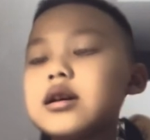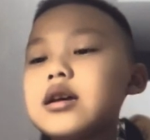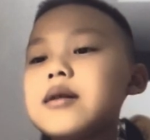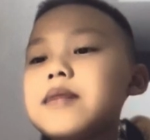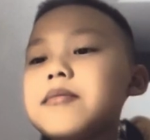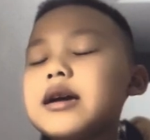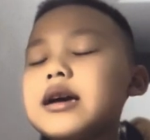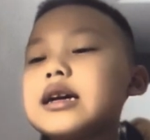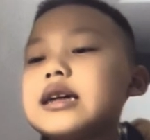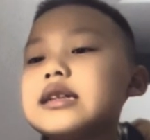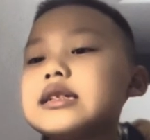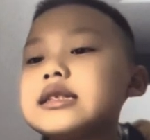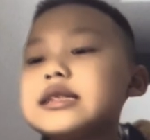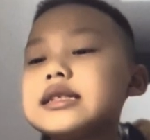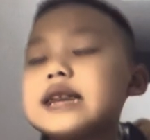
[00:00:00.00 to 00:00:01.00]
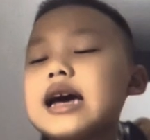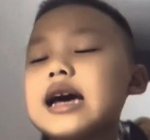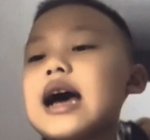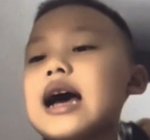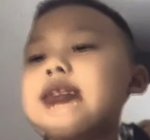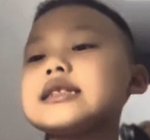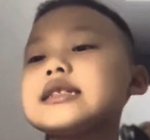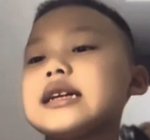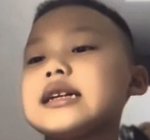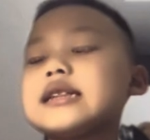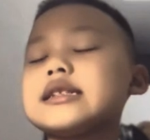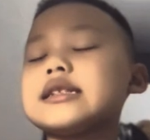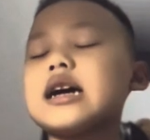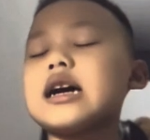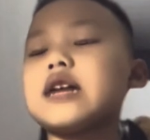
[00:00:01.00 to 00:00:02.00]
Because the axe and the
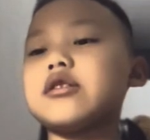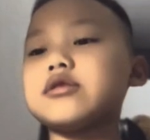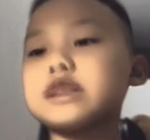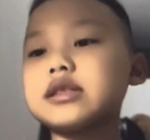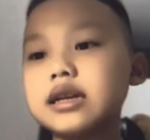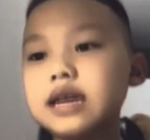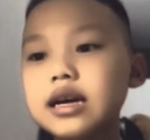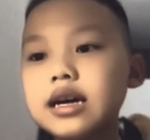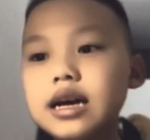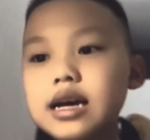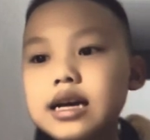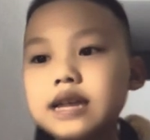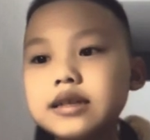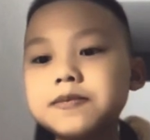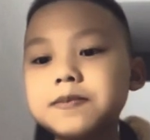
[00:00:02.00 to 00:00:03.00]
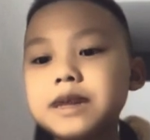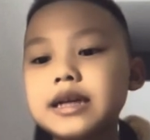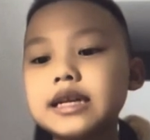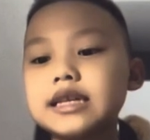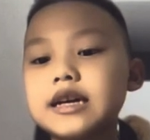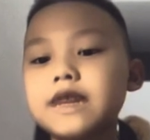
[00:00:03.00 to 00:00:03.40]
house is made of